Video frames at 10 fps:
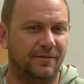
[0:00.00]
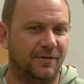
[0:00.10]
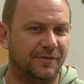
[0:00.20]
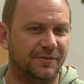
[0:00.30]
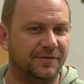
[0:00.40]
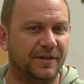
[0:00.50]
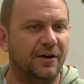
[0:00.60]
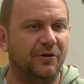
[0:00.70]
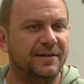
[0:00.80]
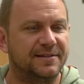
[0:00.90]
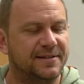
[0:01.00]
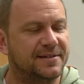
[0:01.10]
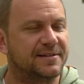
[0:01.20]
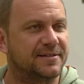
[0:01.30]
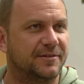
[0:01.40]
on
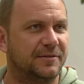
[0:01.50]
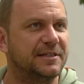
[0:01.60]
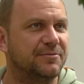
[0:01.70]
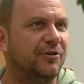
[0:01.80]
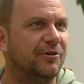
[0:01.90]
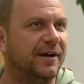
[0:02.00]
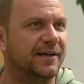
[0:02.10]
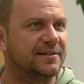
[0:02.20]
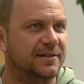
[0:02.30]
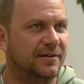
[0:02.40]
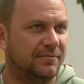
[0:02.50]
terraces, it's very nice.